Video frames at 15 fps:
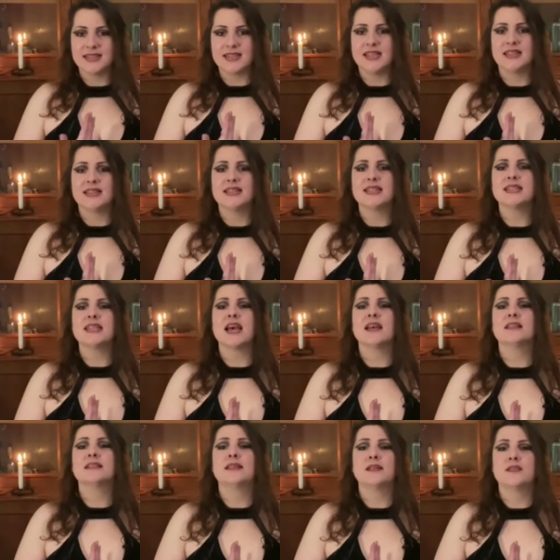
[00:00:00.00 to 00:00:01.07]
in the
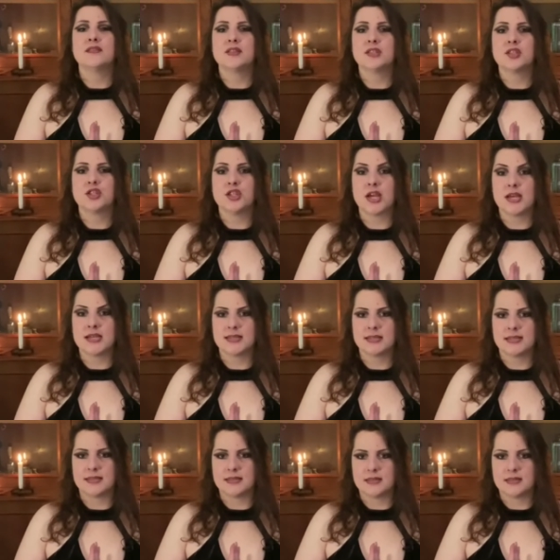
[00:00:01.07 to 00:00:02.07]
center of his chest.